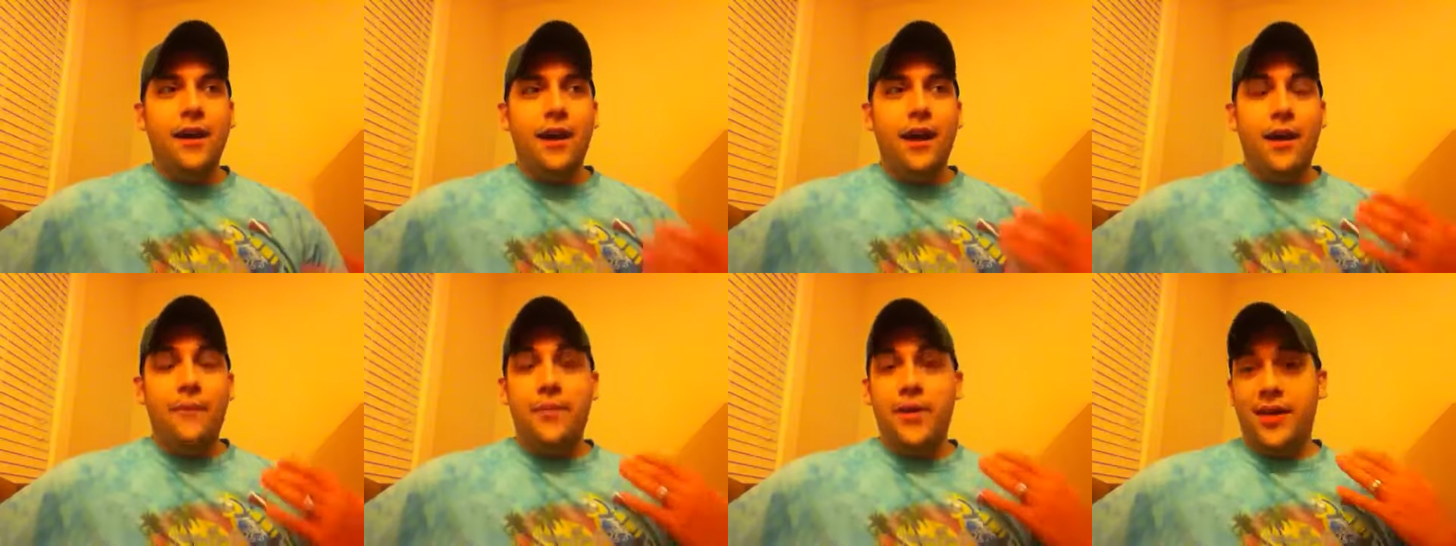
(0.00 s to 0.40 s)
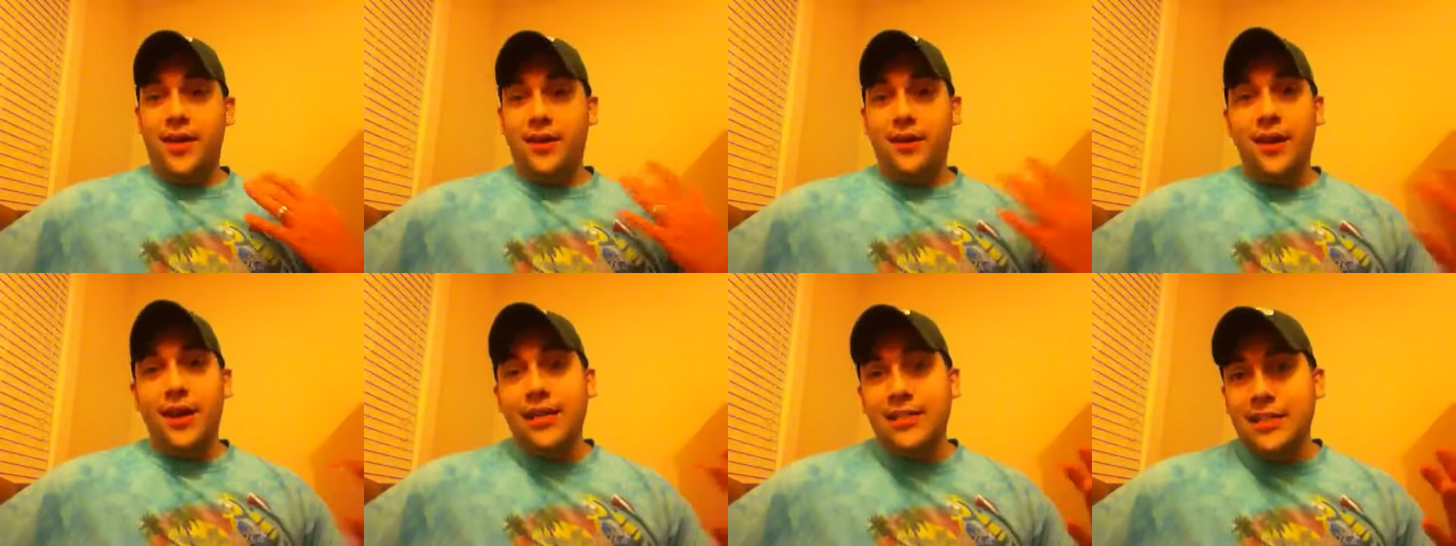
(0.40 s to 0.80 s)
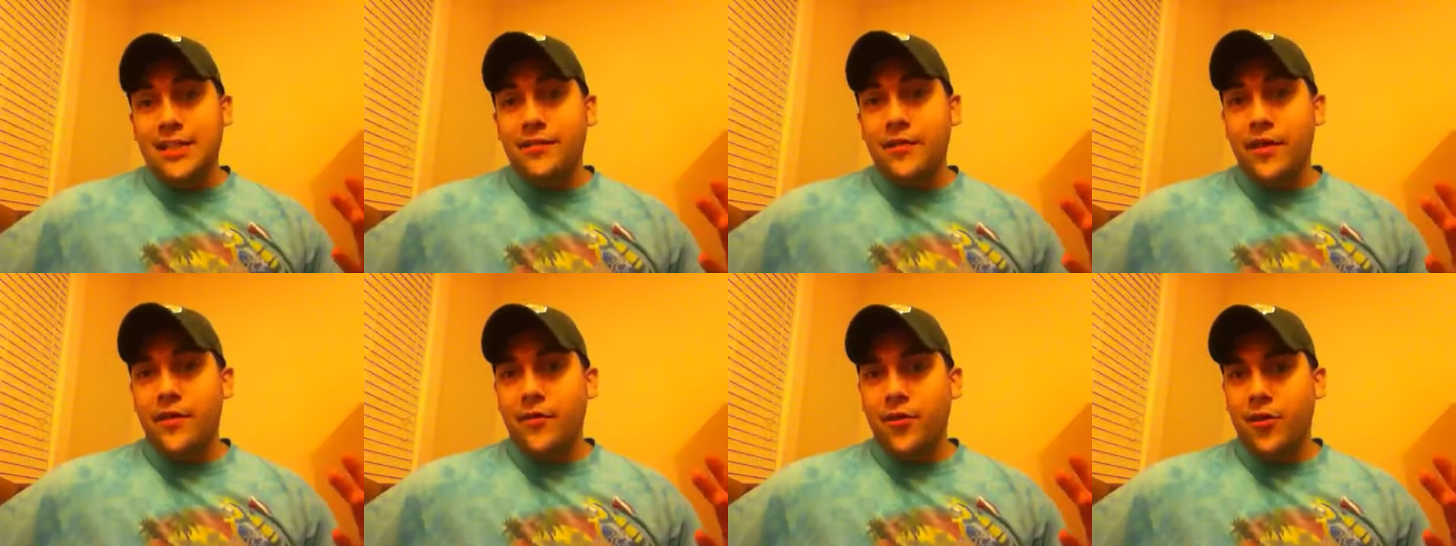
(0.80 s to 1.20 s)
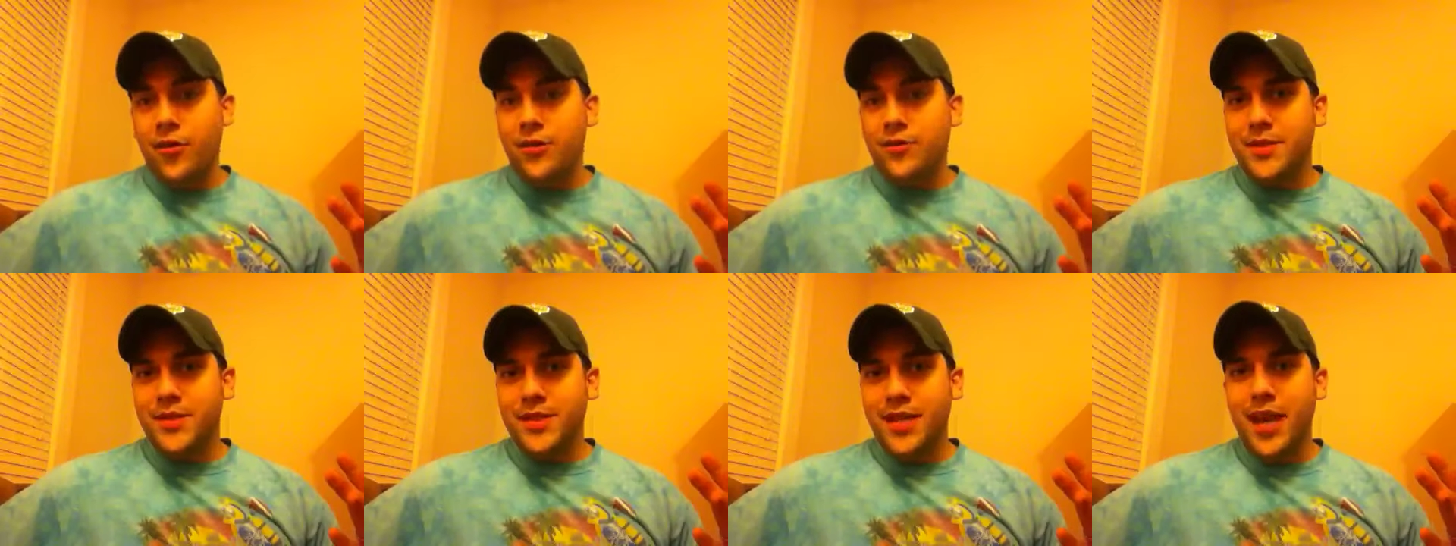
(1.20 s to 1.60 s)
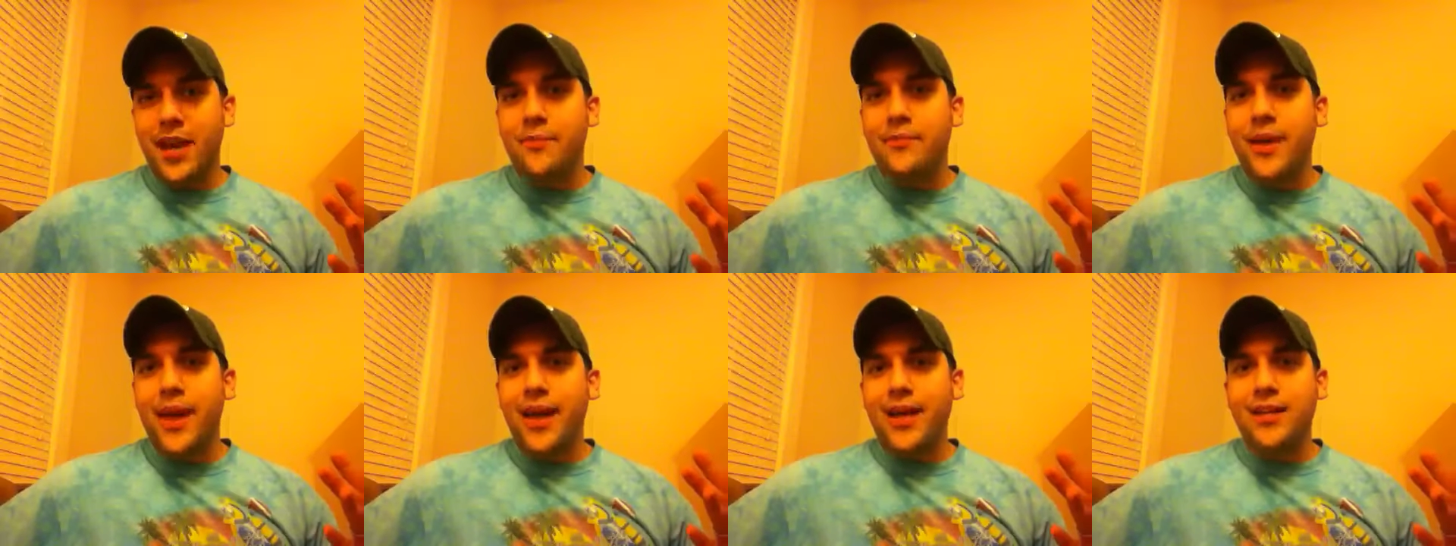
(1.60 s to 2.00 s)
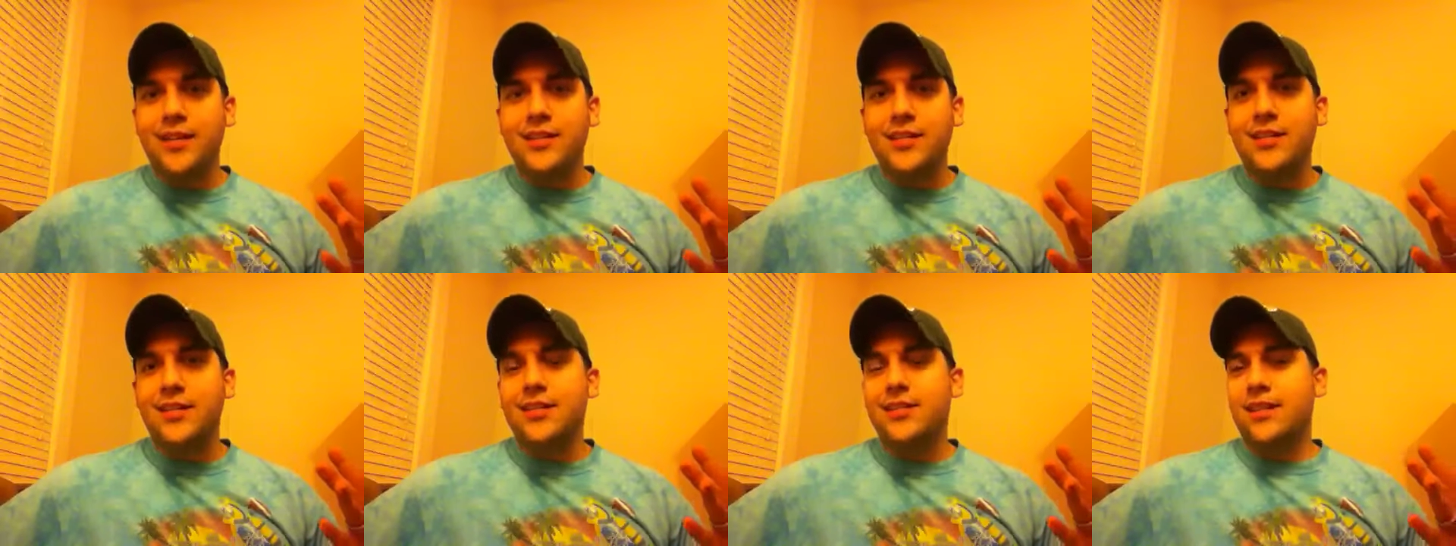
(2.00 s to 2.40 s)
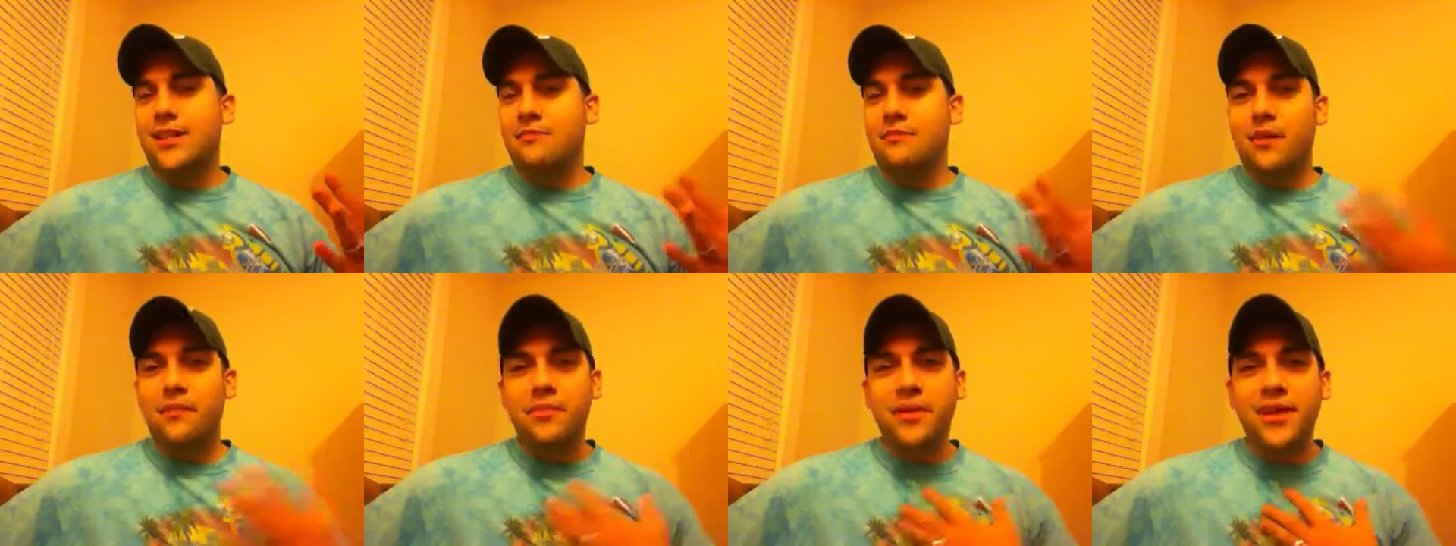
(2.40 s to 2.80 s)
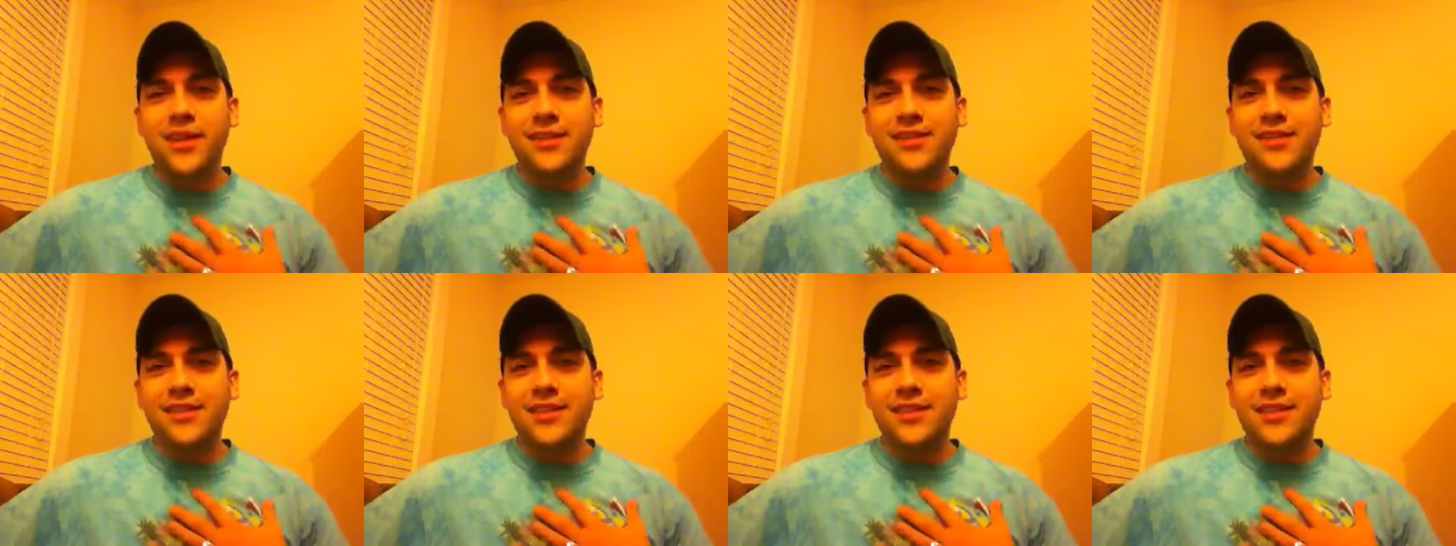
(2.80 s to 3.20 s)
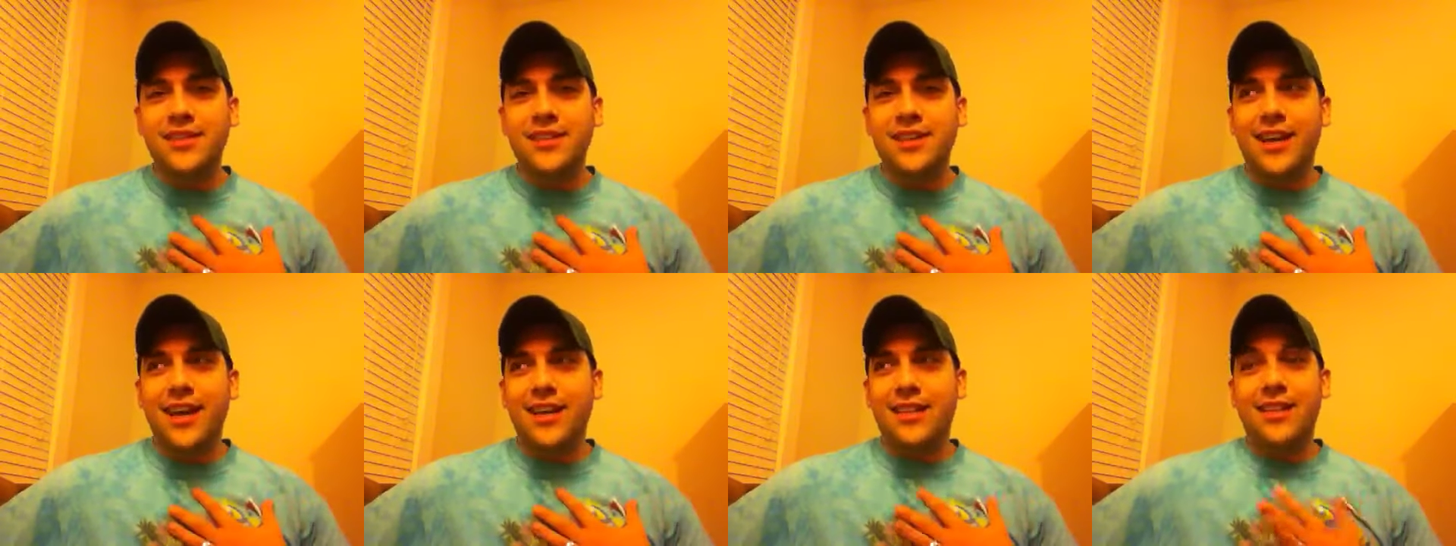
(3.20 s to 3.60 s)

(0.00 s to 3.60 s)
I'm picking a lot of stuff up for Christmas care packages in my PC.